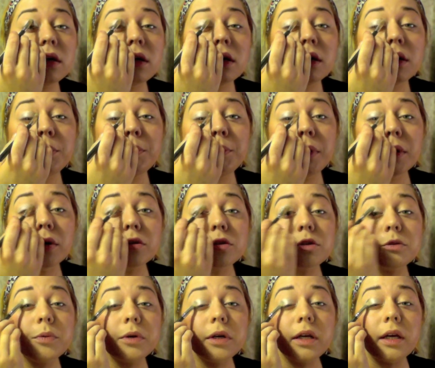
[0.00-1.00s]
It builds
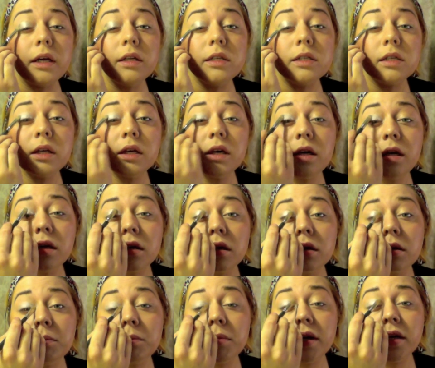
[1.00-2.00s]
pretty easily,
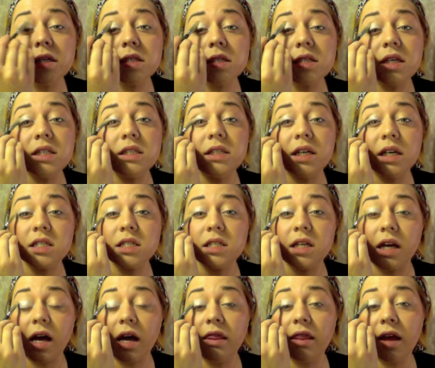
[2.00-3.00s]
but it does get dusty,
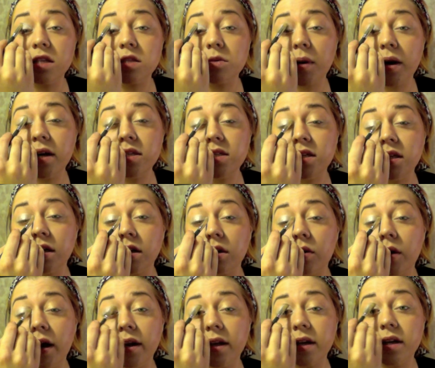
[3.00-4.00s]
and that's why I didn't go
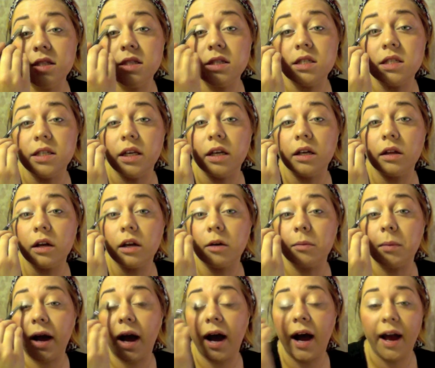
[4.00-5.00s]
ahead and conceal under
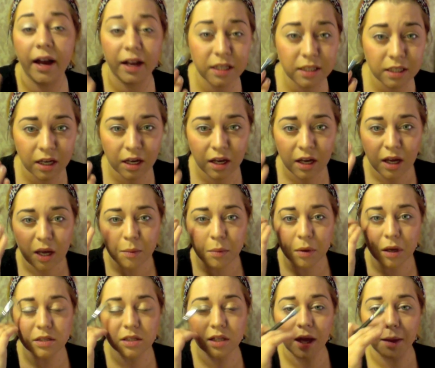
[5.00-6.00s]
my eyes,
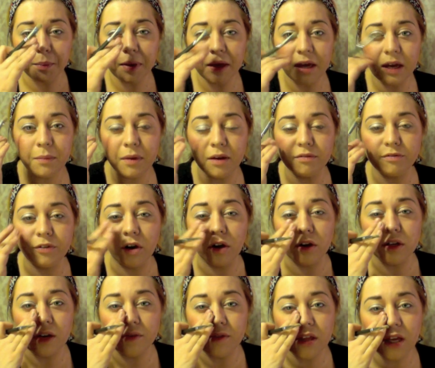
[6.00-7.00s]
because when that pigment falls,
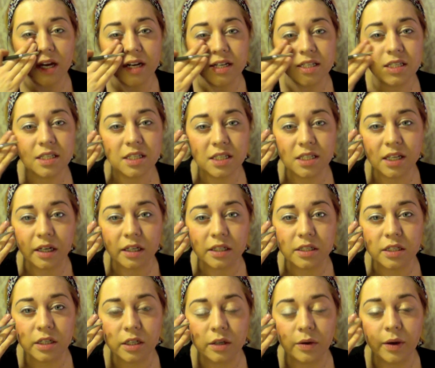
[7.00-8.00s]
everything kind of sticks
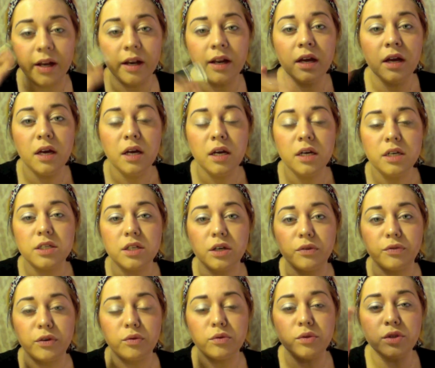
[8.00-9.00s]
to it. So if
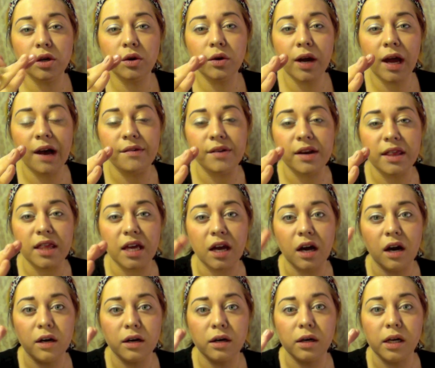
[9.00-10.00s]
you don't have anything
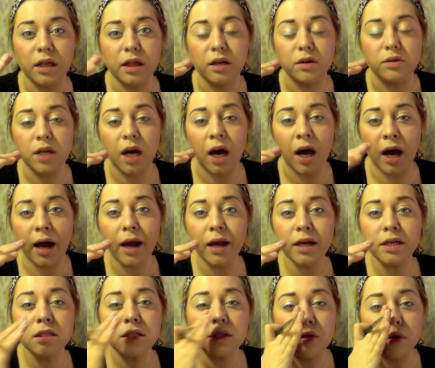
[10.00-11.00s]
underneath those
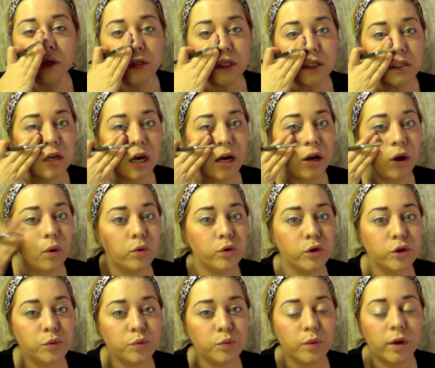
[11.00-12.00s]
eyes, you can just kind of,
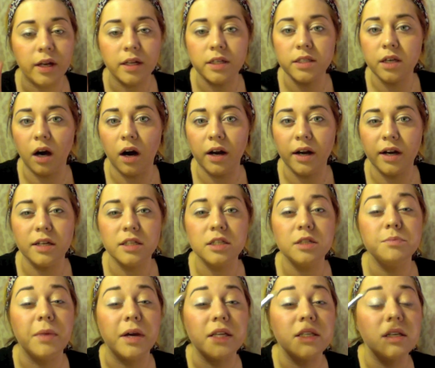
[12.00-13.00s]
and it's gone, and it
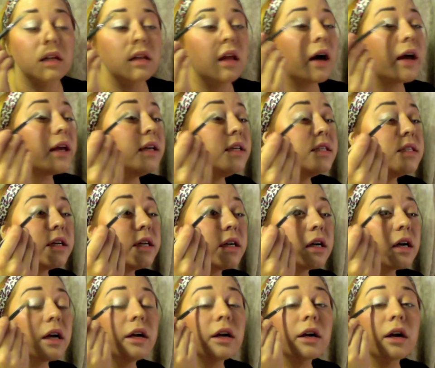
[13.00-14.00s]
makes it a lot easier,
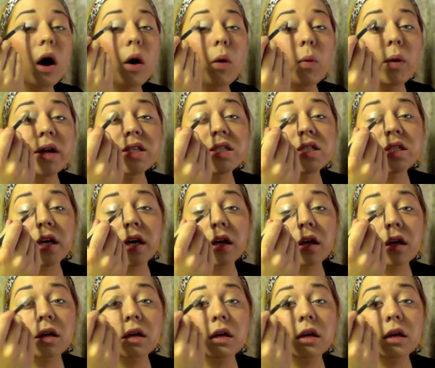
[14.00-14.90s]
and you're not wasting